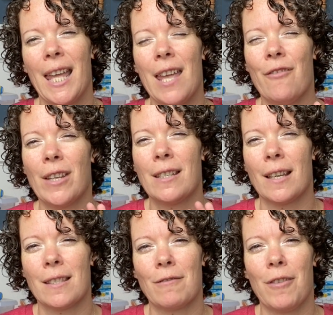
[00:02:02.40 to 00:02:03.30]
If it
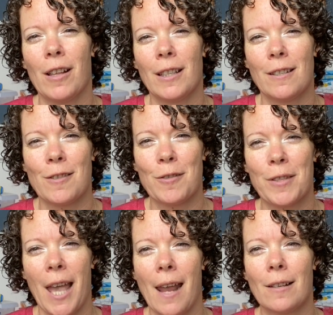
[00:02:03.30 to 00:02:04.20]
doesn't fall into those
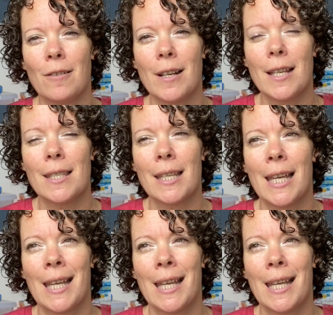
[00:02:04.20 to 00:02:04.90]
categories,